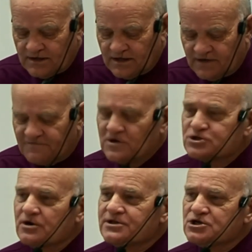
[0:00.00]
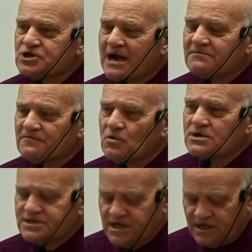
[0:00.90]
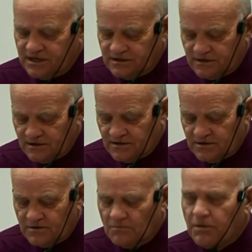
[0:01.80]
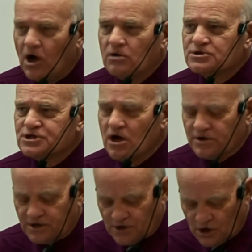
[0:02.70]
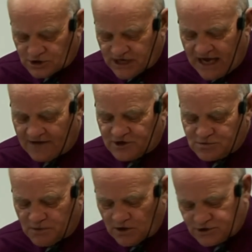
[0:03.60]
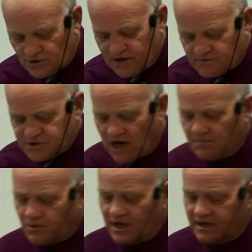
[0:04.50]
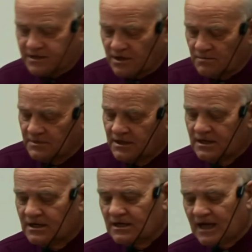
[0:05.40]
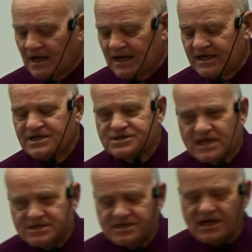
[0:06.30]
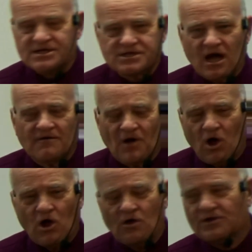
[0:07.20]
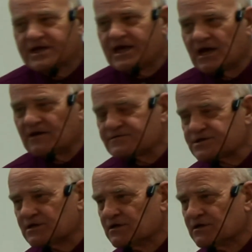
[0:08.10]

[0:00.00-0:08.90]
In First Corinthians chapter fourteen, Paul was talking to those that had the spiritual gifts operating them, and he says this, of all the gifts,